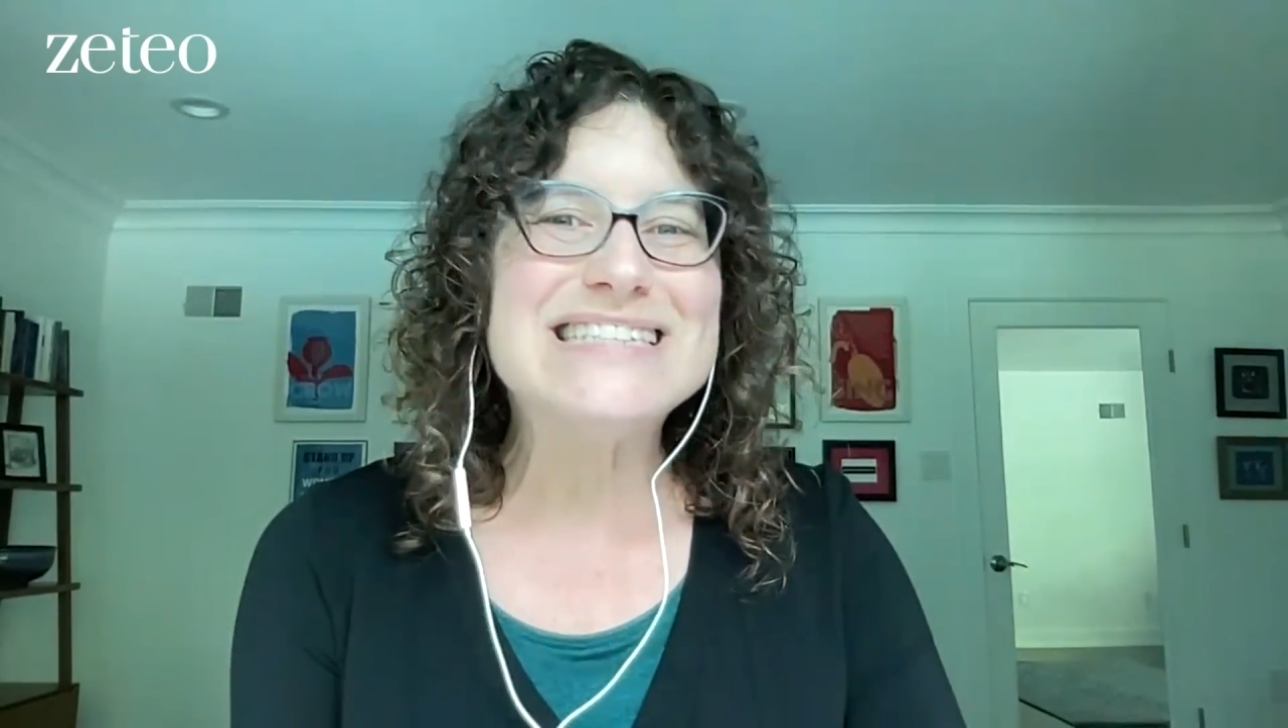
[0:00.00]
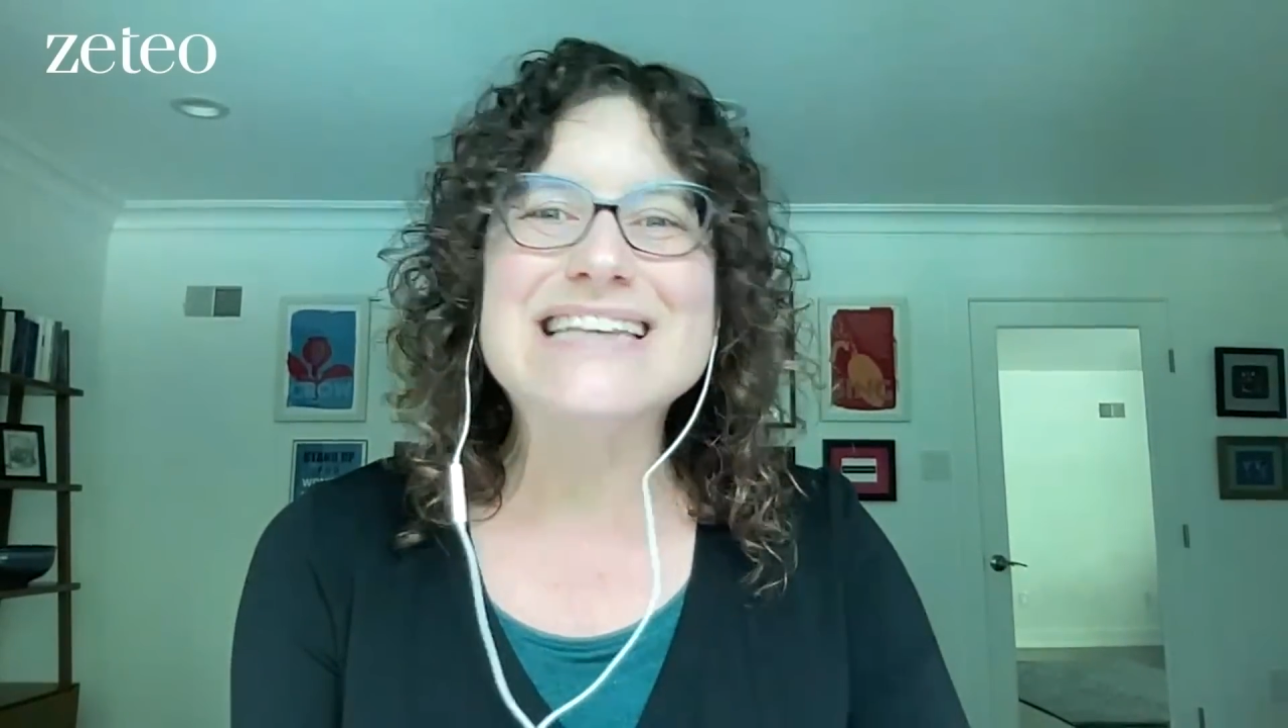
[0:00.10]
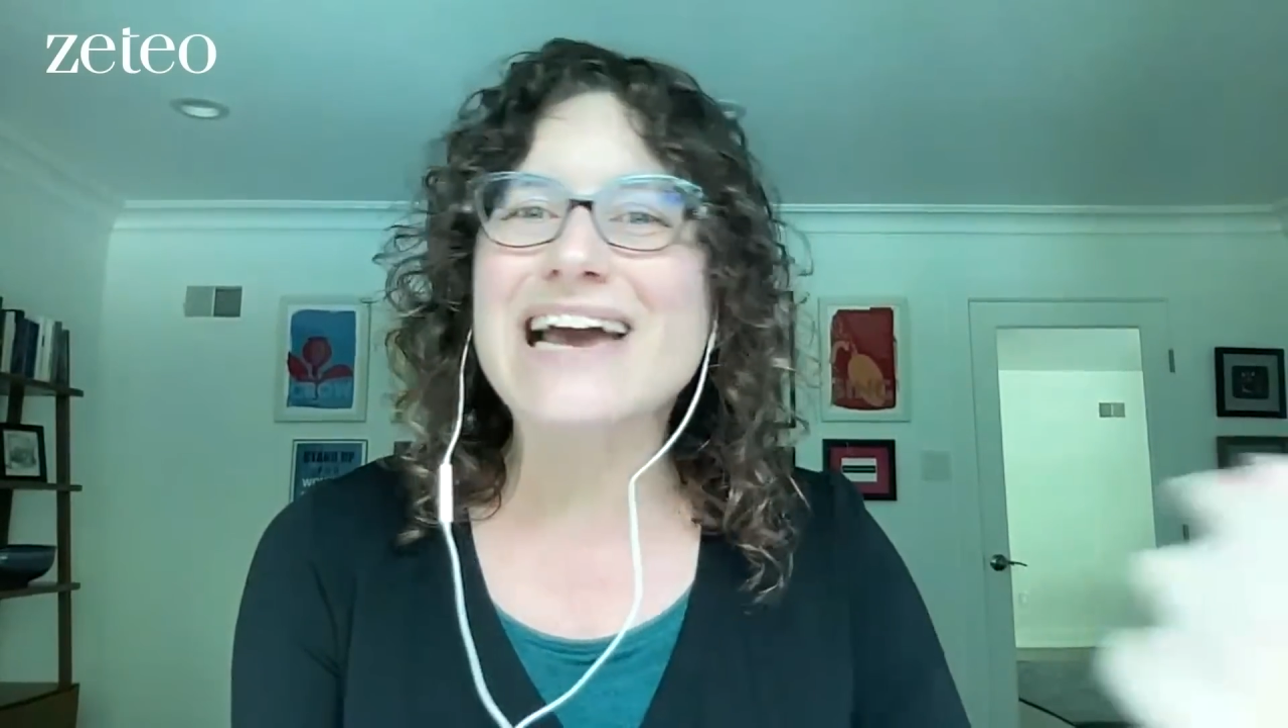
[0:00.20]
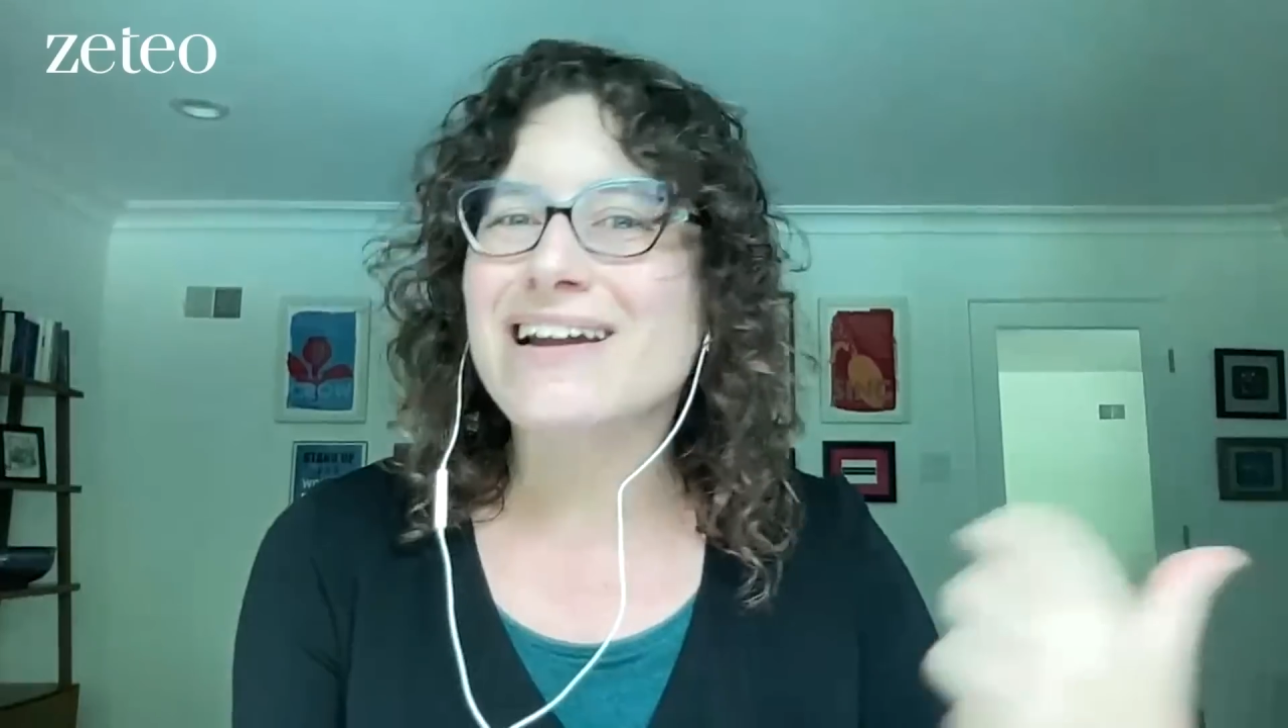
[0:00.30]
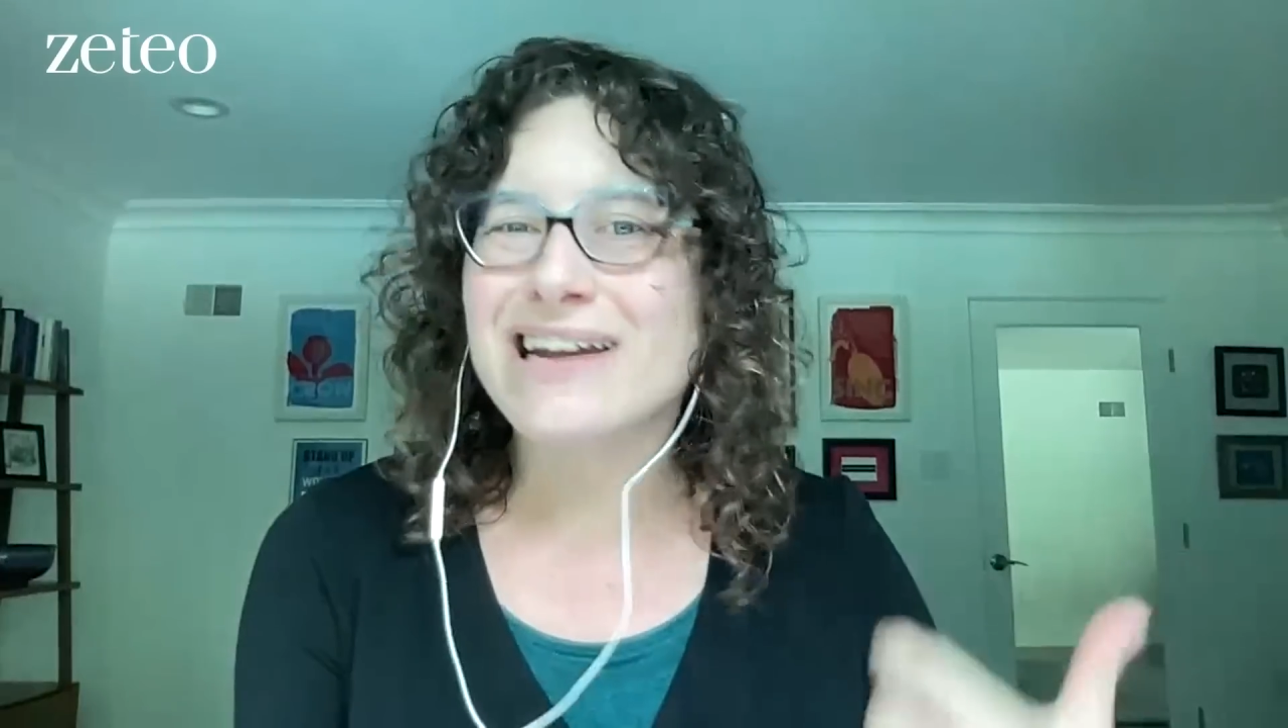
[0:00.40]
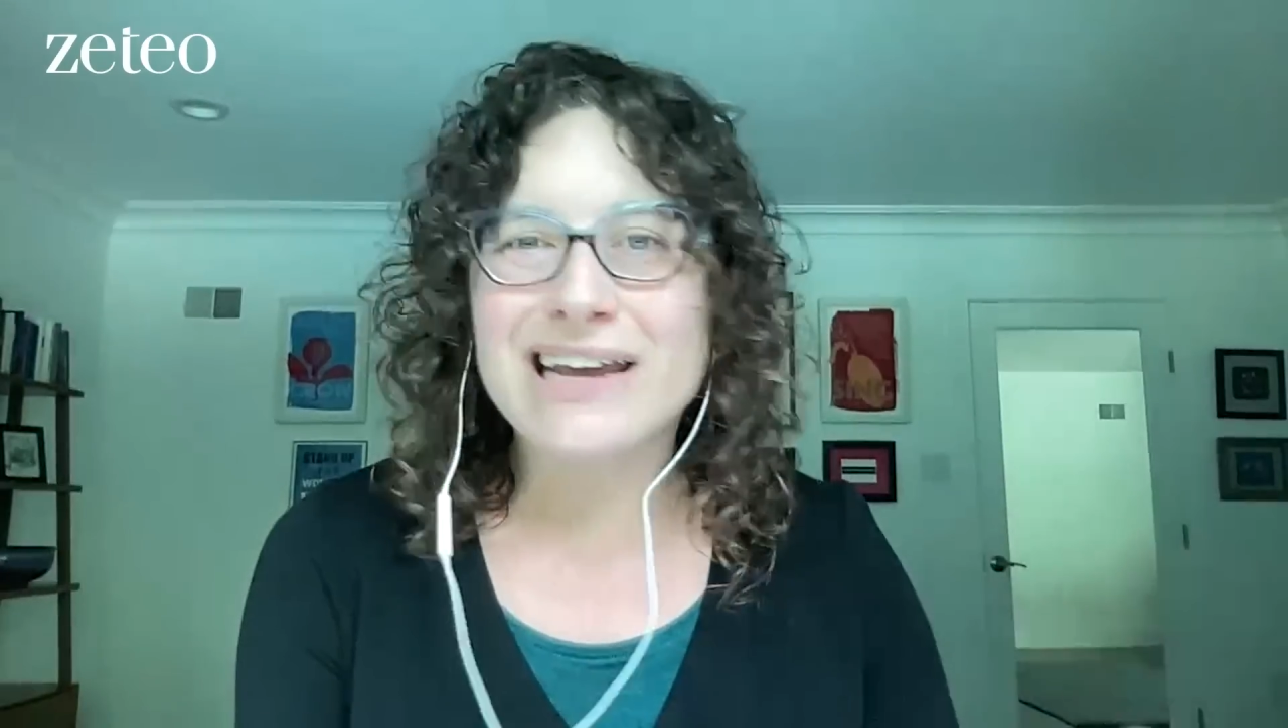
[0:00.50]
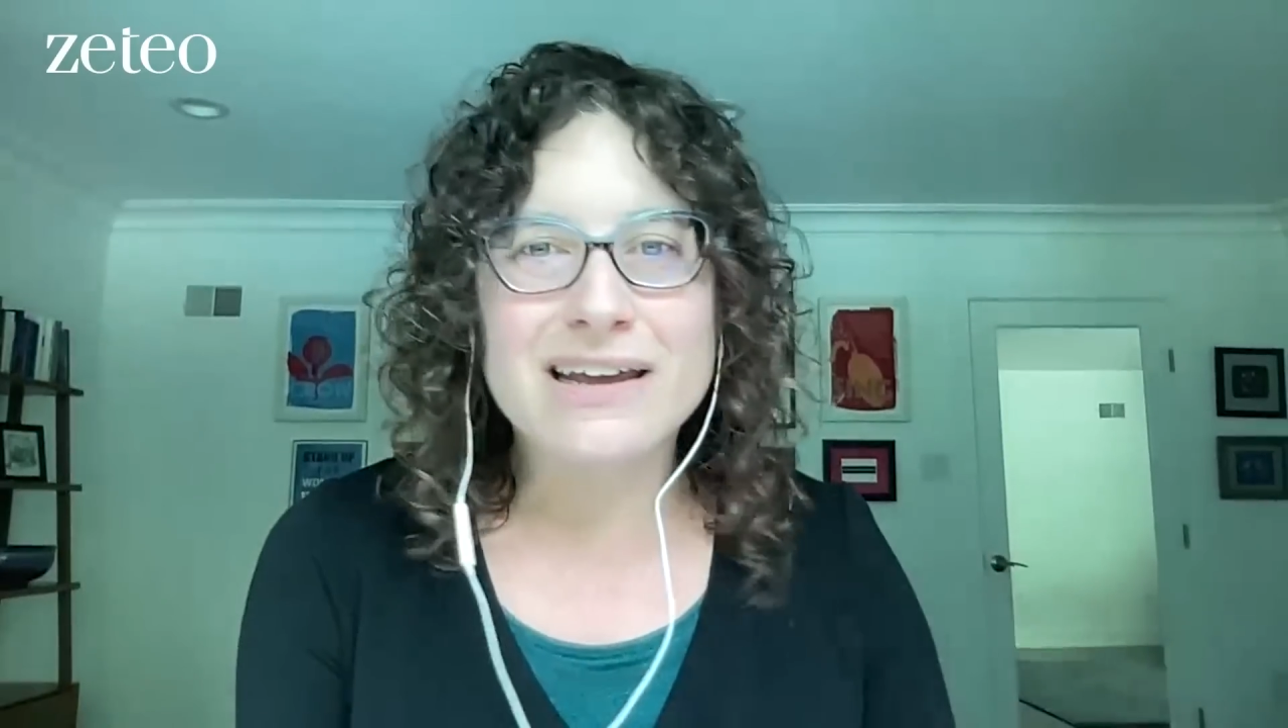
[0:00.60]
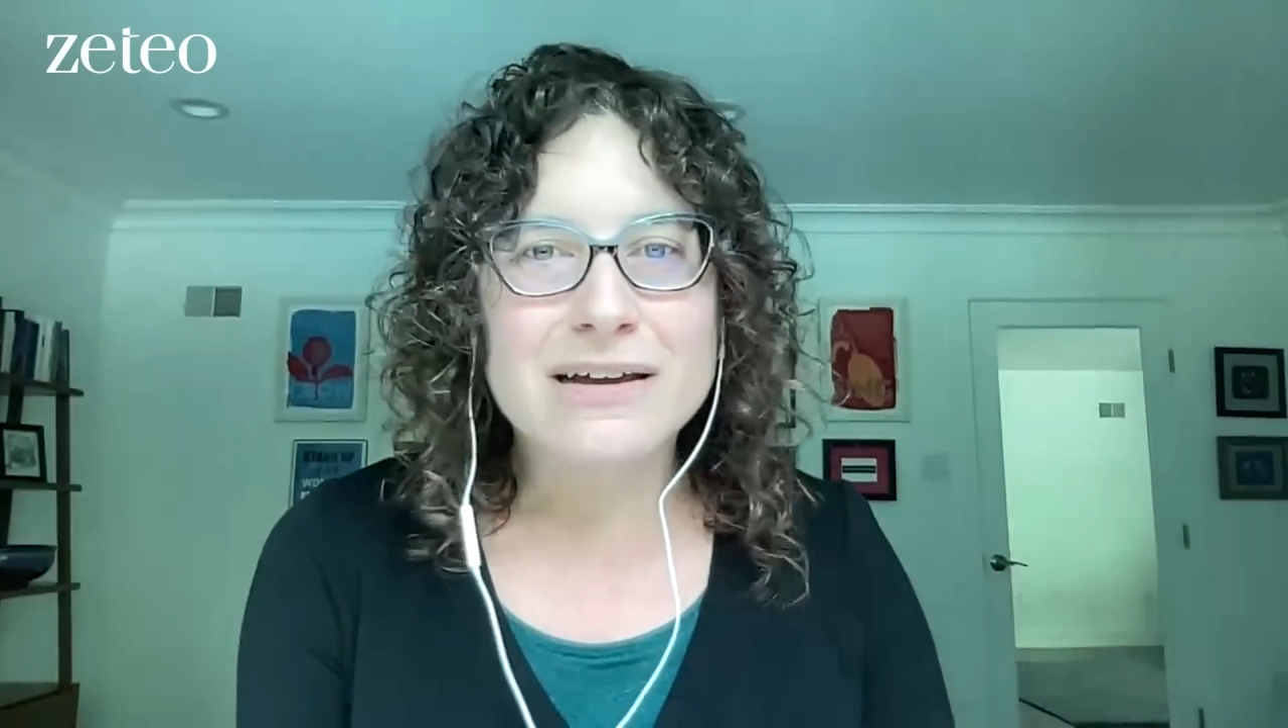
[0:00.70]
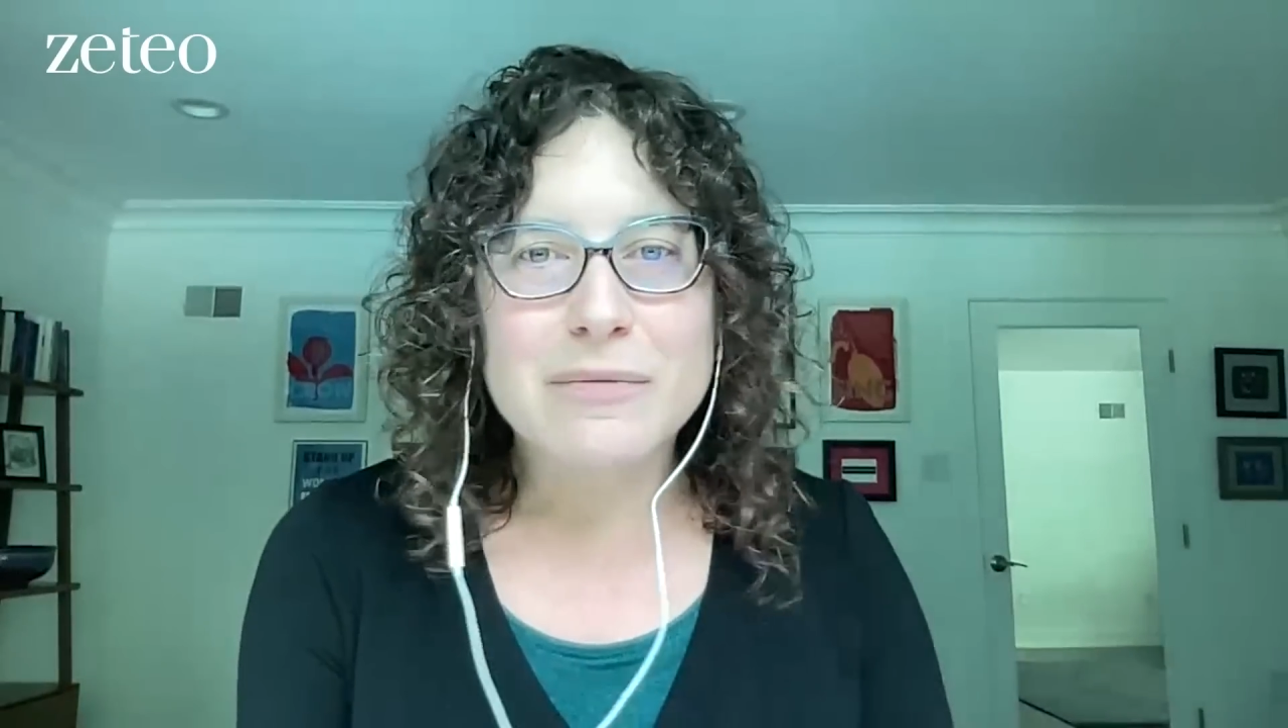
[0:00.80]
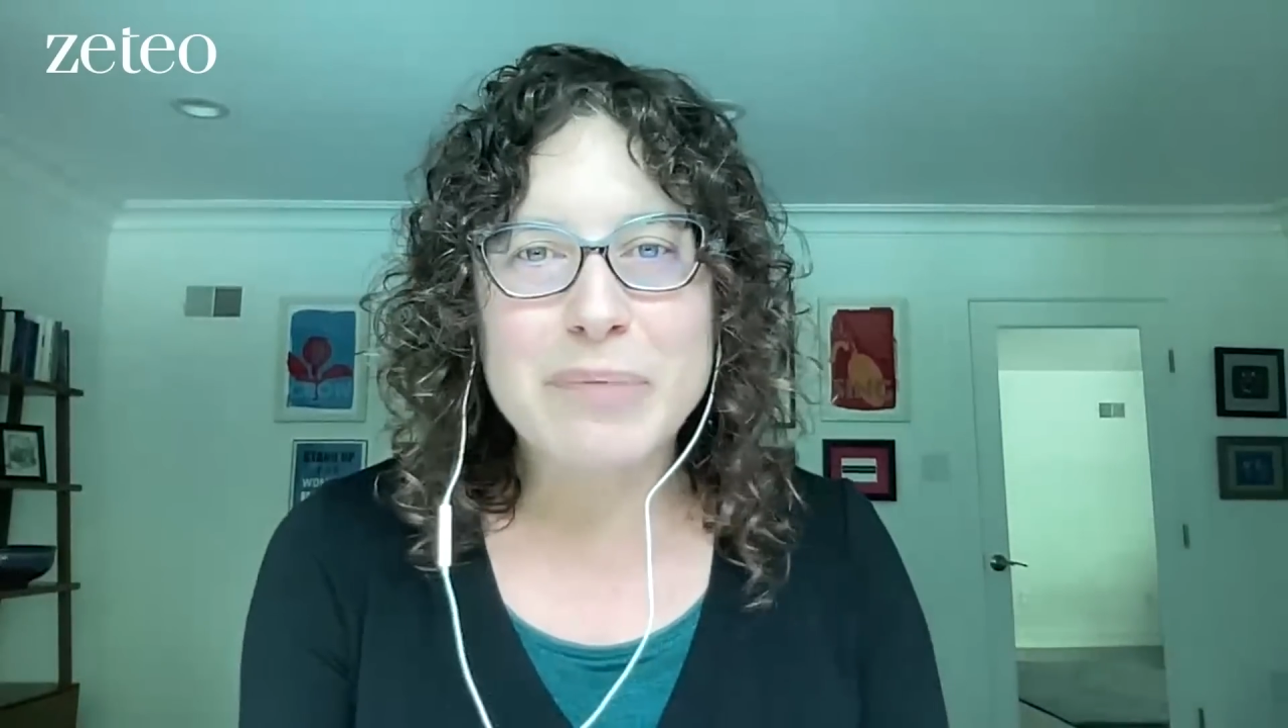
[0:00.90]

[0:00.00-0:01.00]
sanity